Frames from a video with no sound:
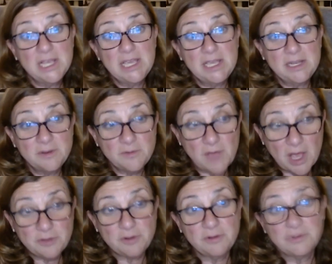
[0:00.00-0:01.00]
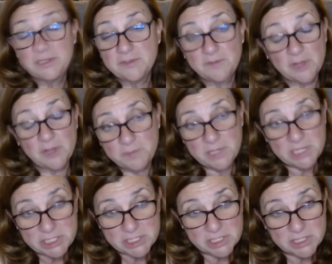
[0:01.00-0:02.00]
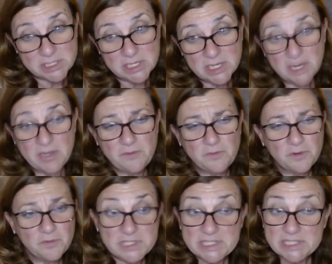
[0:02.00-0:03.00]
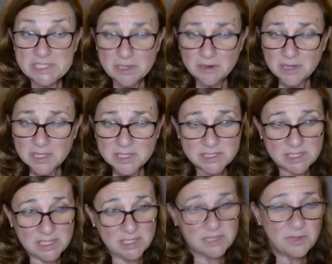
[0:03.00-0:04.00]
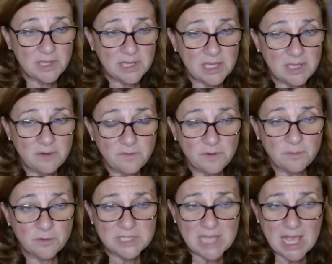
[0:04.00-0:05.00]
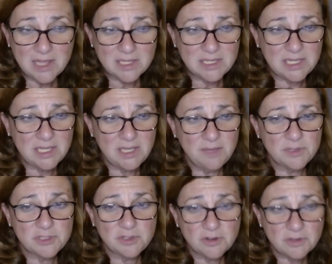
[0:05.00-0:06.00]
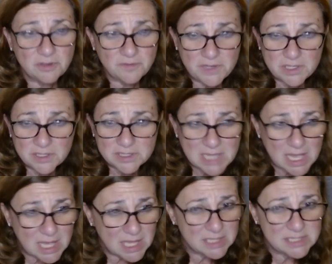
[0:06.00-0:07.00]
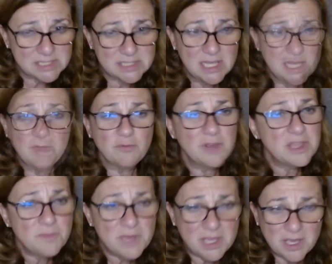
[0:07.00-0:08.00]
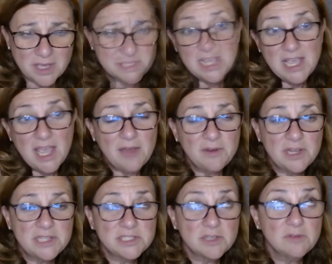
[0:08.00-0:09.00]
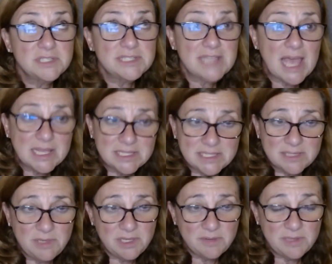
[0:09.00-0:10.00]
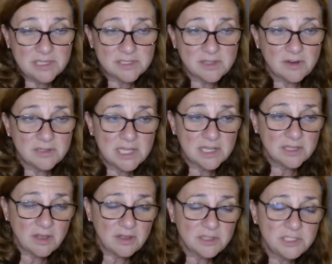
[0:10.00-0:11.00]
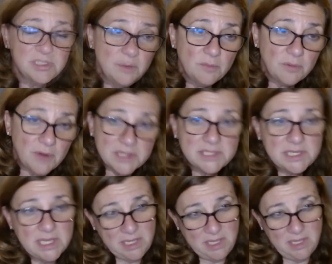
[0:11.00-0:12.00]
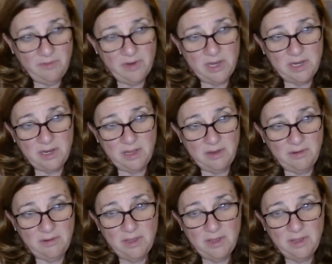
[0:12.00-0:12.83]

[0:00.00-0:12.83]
in other developed nations. And for serious things like infant mortality, maternal fetal deaths, arrhythmias. And it's so sad to me because our technology is breathtaking right now